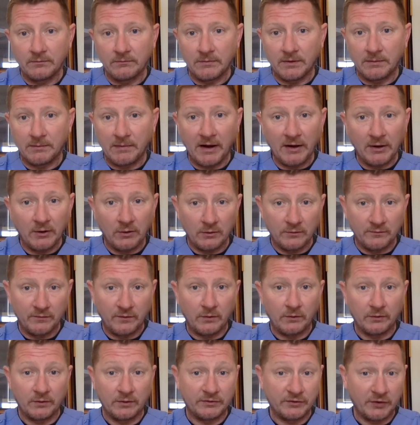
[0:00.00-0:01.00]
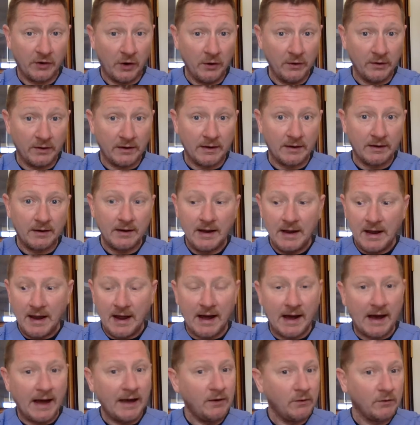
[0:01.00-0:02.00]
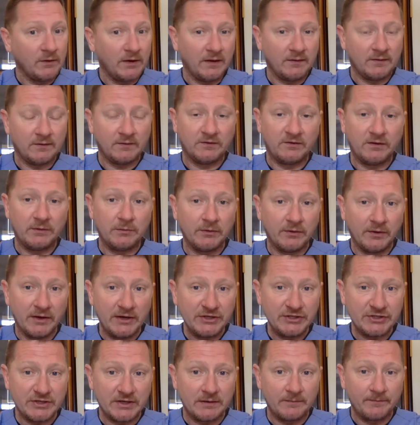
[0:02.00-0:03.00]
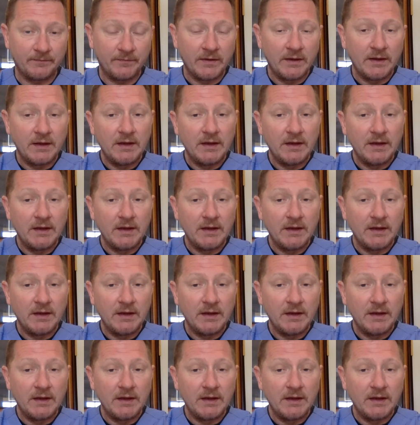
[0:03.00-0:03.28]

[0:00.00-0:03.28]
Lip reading: microvolt target, I don't get the stimulation.